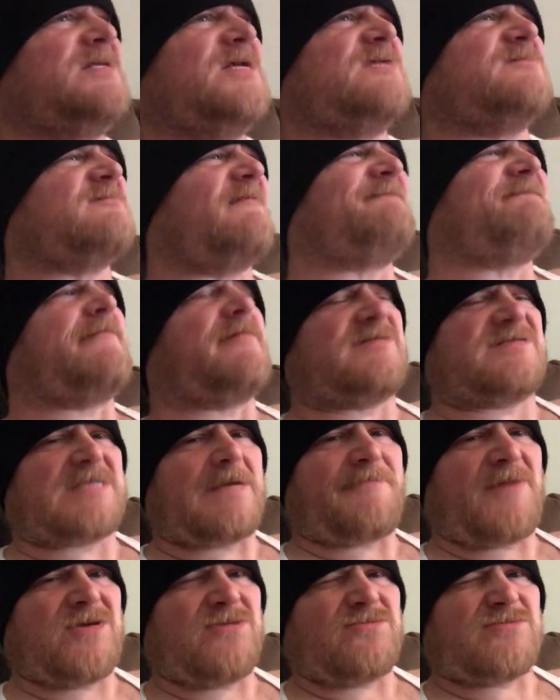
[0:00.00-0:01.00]
This is the first
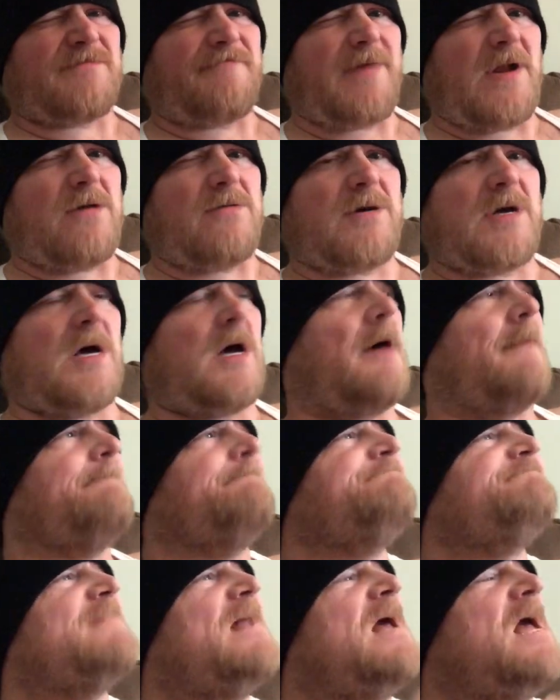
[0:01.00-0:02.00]
time I used the blowgun.
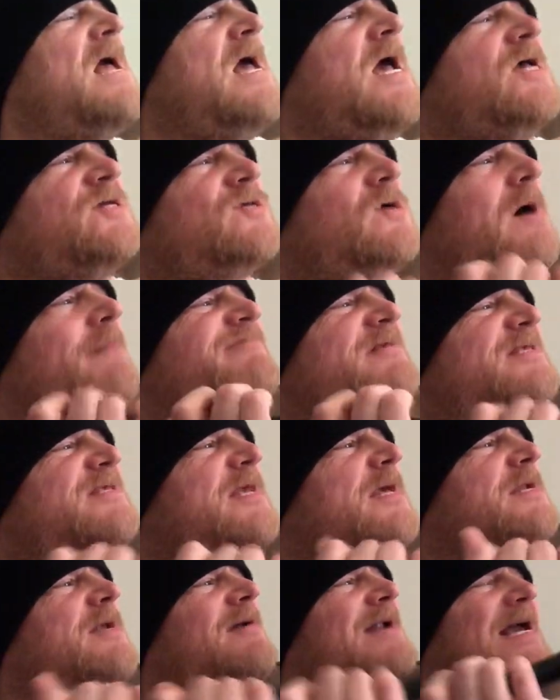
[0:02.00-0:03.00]
And so I'm
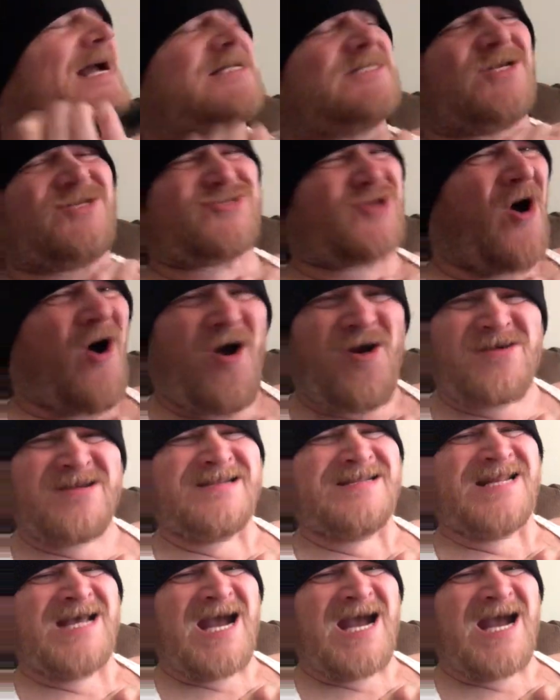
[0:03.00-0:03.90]
sitting there and I got the dart in